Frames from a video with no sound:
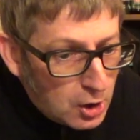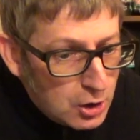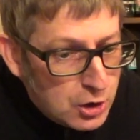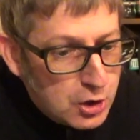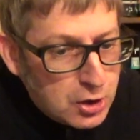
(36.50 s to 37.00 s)

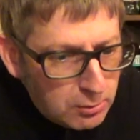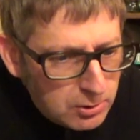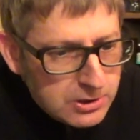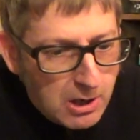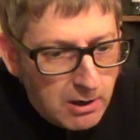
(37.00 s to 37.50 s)

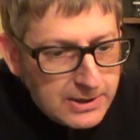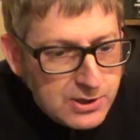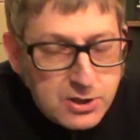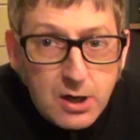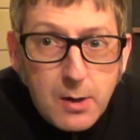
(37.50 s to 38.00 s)

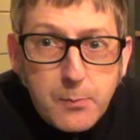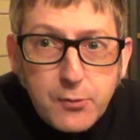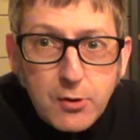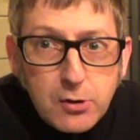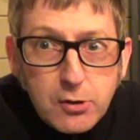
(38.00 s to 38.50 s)
Schultheist
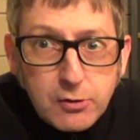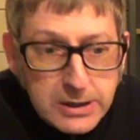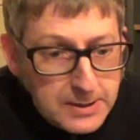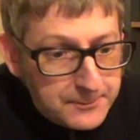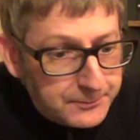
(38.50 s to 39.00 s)

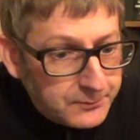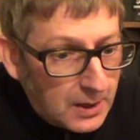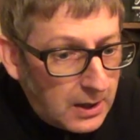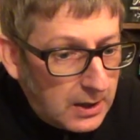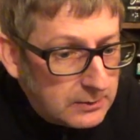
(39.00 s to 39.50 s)
Brewery,
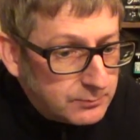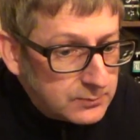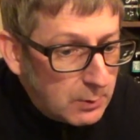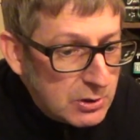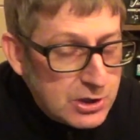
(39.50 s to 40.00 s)

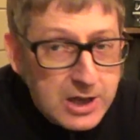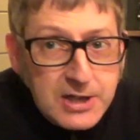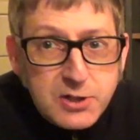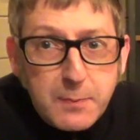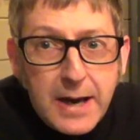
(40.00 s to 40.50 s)
which
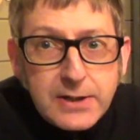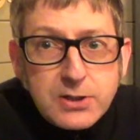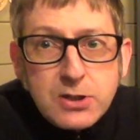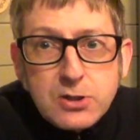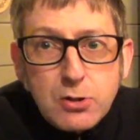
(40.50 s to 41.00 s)
dates back
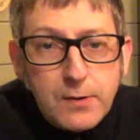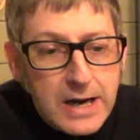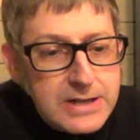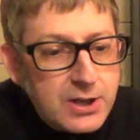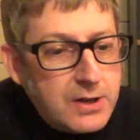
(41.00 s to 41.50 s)
to sort of
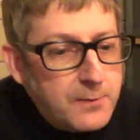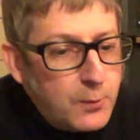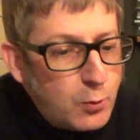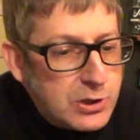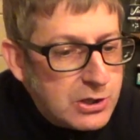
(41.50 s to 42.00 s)

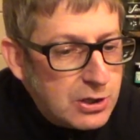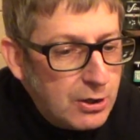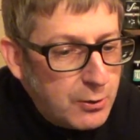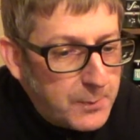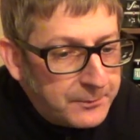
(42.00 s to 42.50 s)

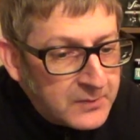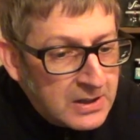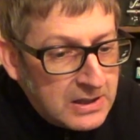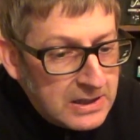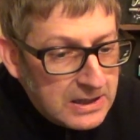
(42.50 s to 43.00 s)
1842,
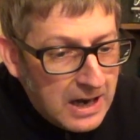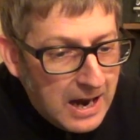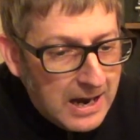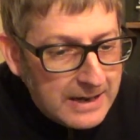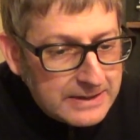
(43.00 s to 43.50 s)

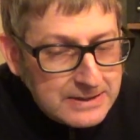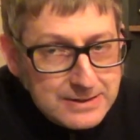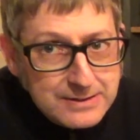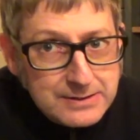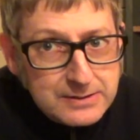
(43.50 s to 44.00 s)
and
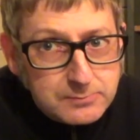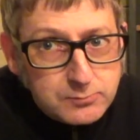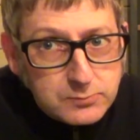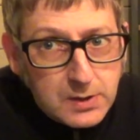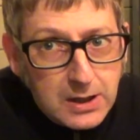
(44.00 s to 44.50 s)

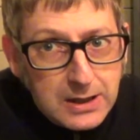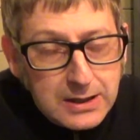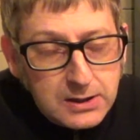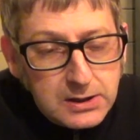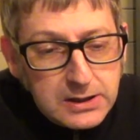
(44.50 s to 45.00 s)

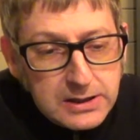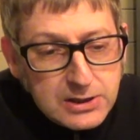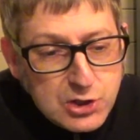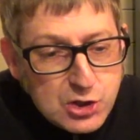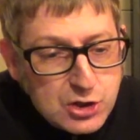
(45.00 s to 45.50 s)

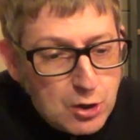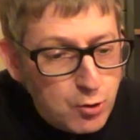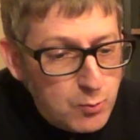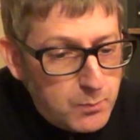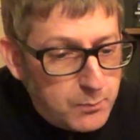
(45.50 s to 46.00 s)
it's
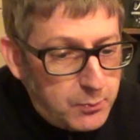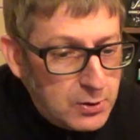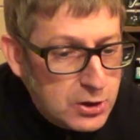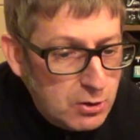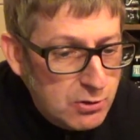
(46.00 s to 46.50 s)
still
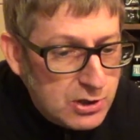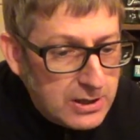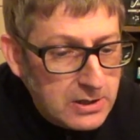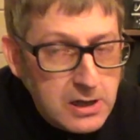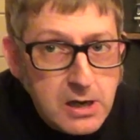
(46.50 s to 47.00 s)

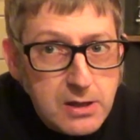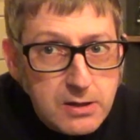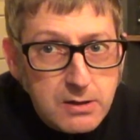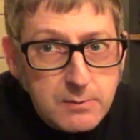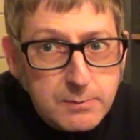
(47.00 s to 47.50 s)
producing.
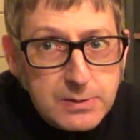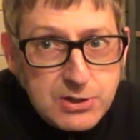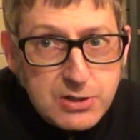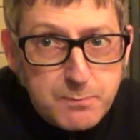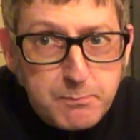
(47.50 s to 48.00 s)

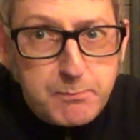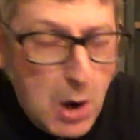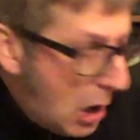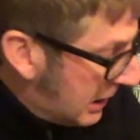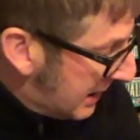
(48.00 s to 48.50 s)
This is
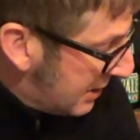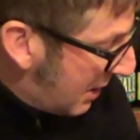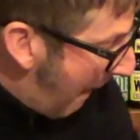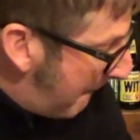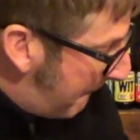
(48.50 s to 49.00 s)

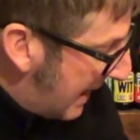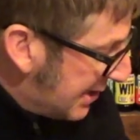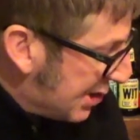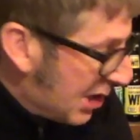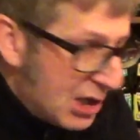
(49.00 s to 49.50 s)
Berlin's
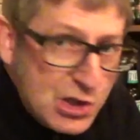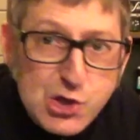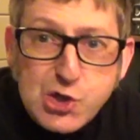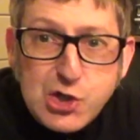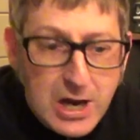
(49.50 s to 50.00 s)

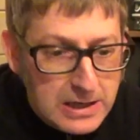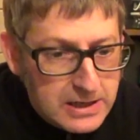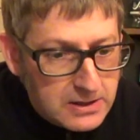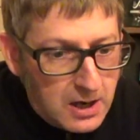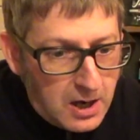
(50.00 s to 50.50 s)

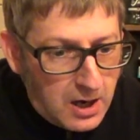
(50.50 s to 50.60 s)
best-selling